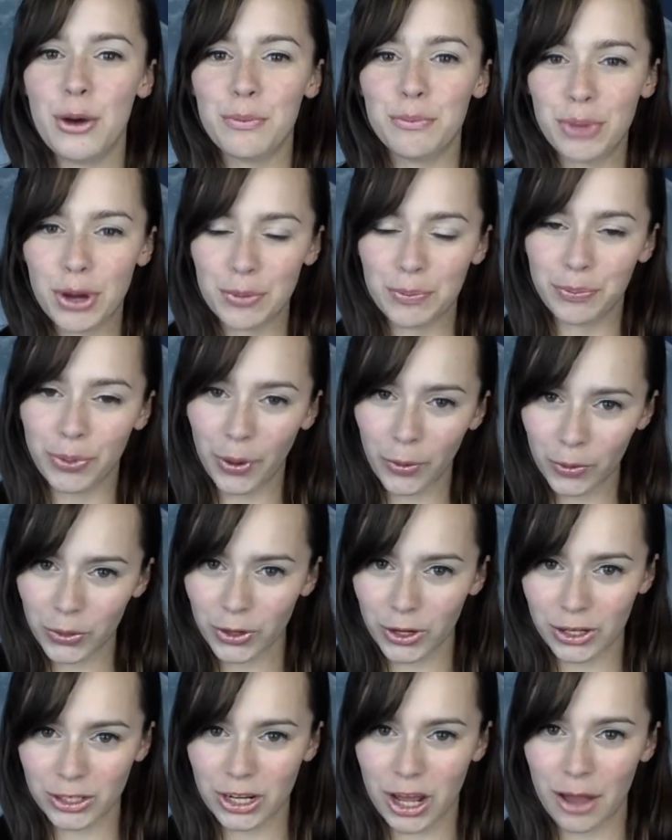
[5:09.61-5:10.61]
but both
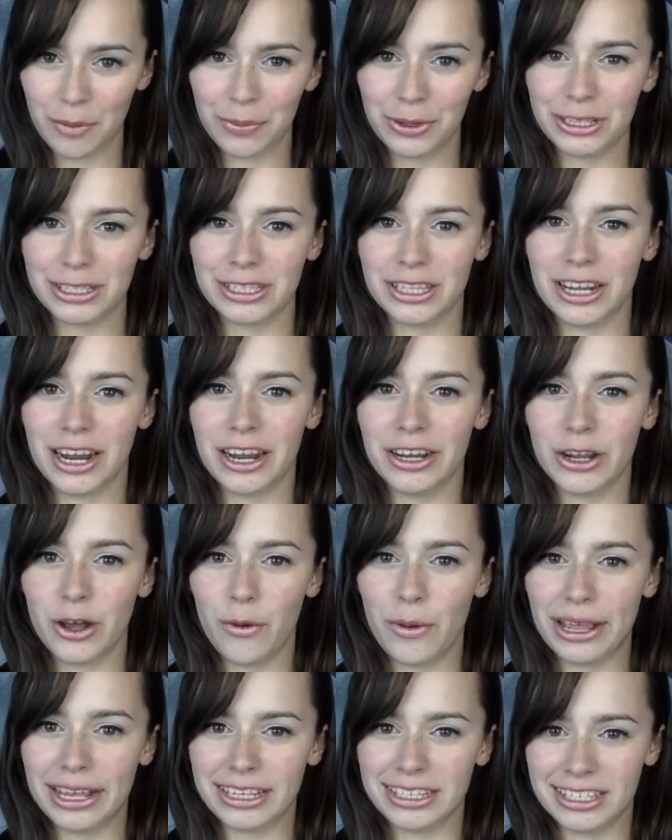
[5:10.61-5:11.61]
are topics that I know
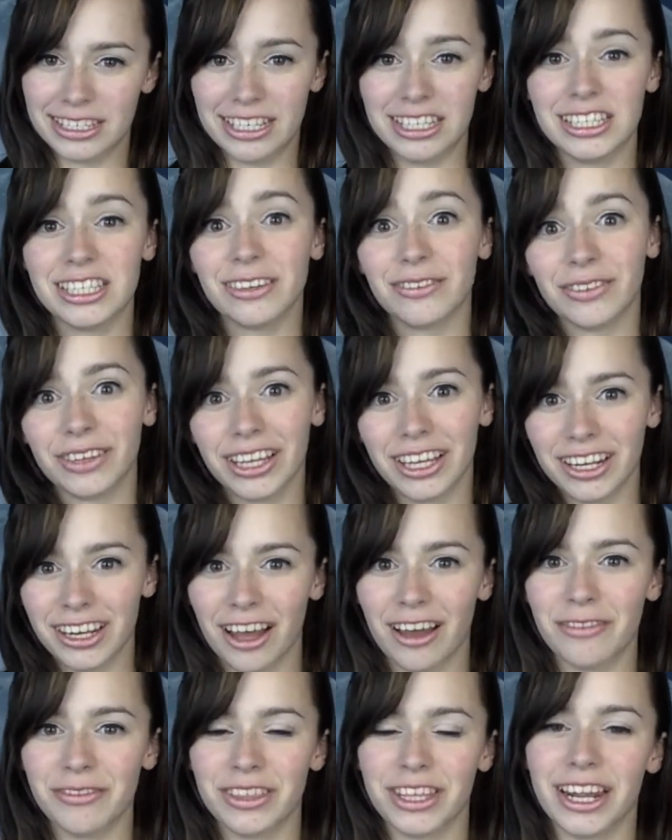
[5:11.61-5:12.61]
extensively
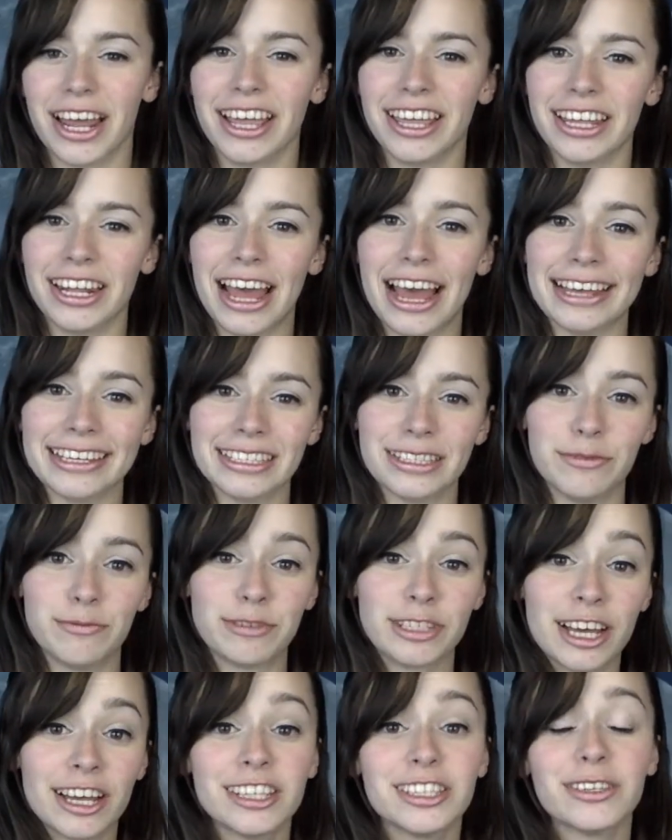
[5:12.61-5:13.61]
enough that I can ask them
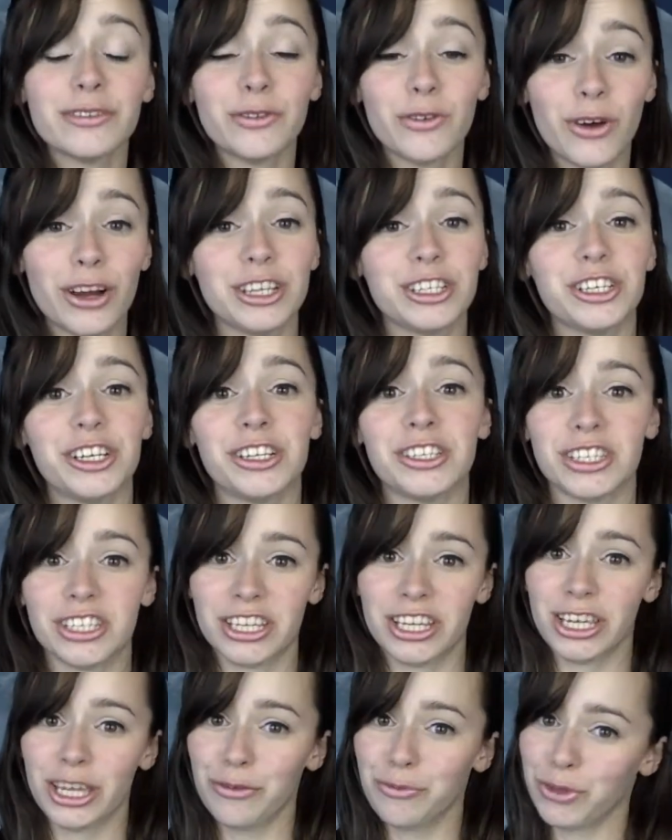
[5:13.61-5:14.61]
tons of questions
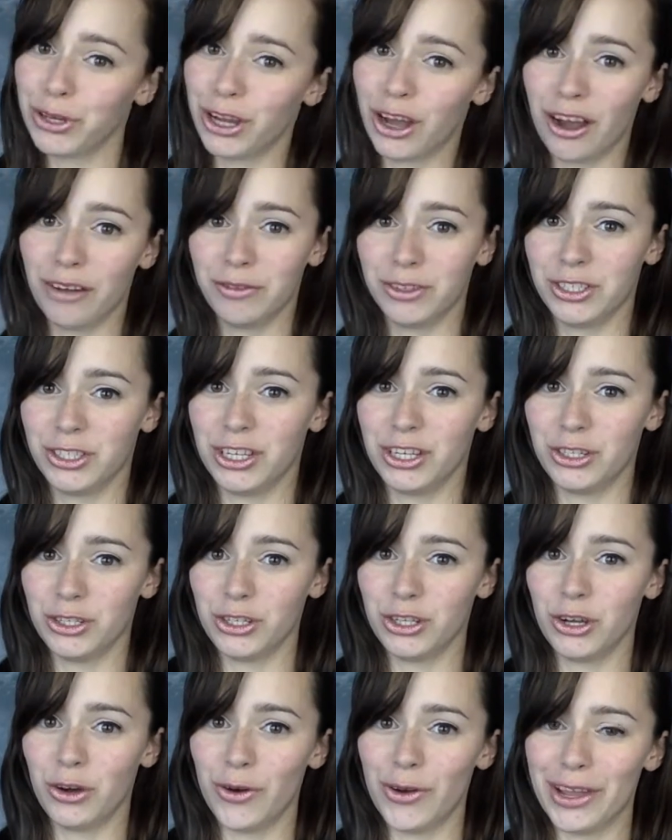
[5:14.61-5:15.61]
and keep the
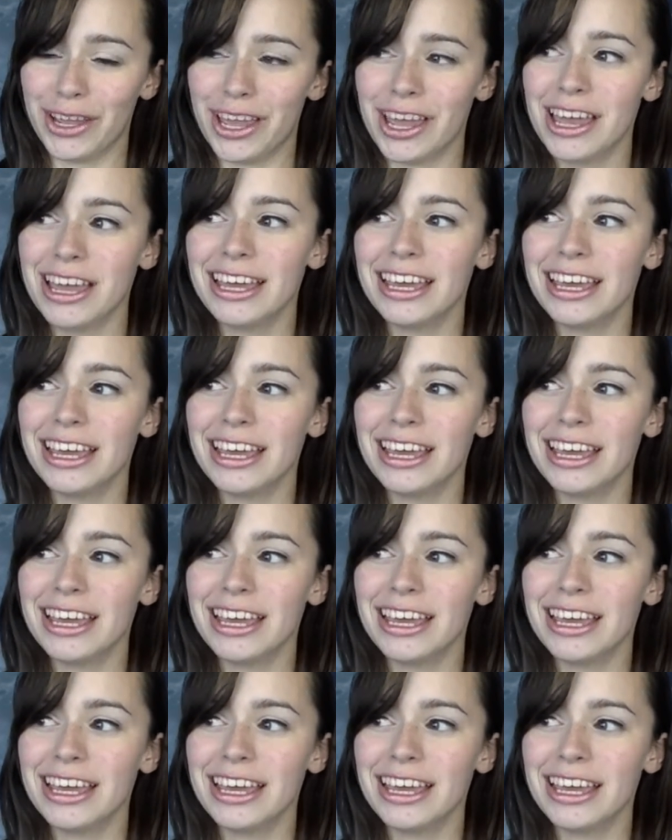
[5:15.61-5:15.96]
conversation going,